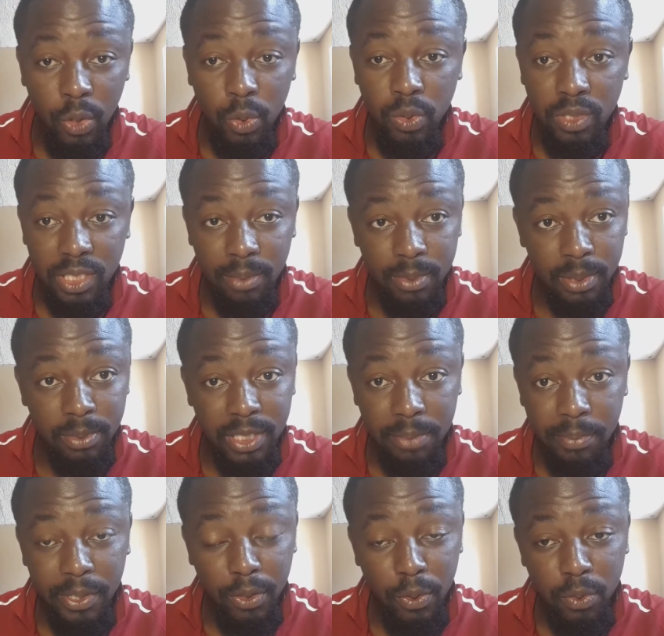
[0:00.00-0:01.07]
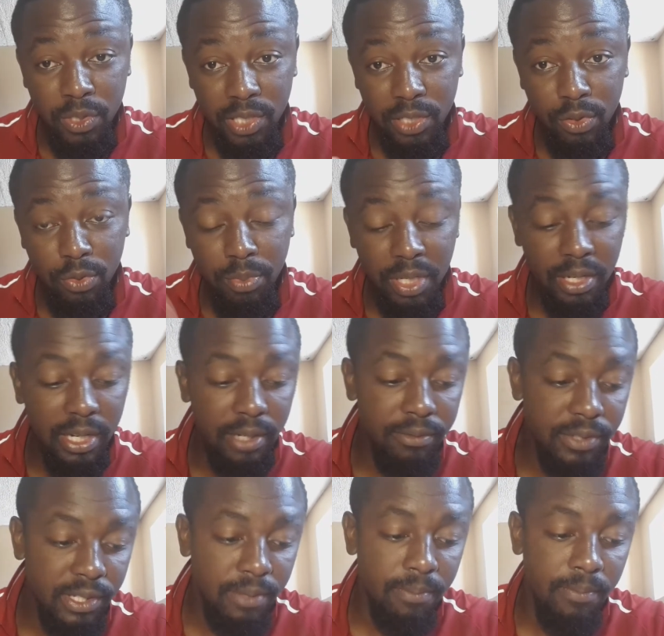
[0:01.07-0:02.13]
goat skin to make
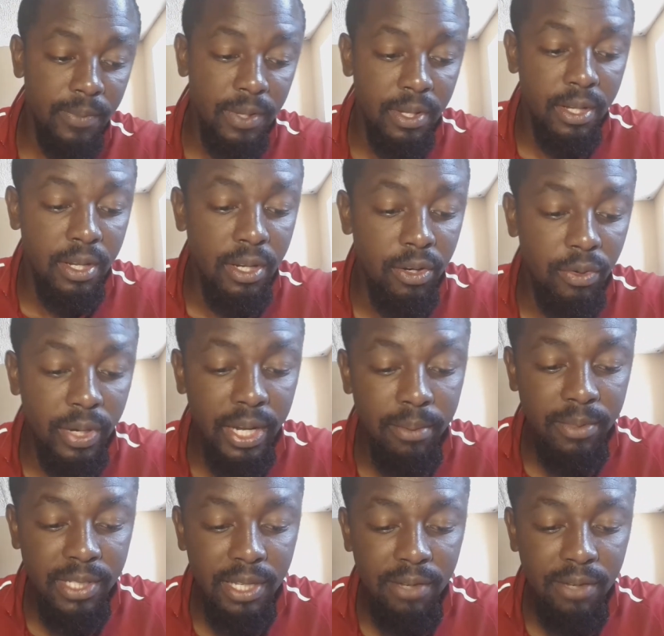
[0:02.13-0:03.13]
gloves. Rams